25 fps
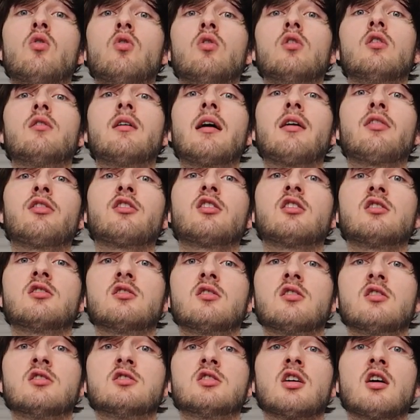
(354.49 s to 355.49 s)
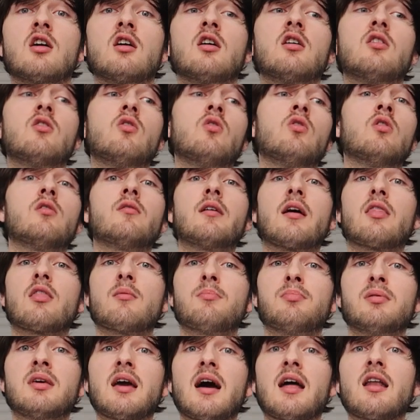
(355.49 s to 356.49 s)
all around the guitar, all around
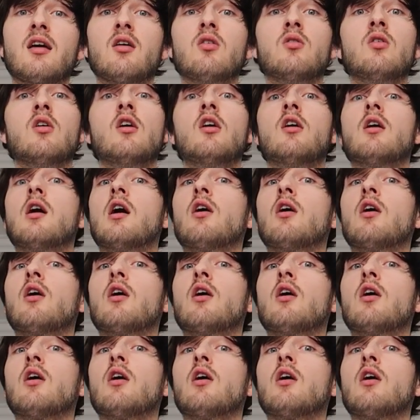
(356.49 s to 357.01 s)
the piano,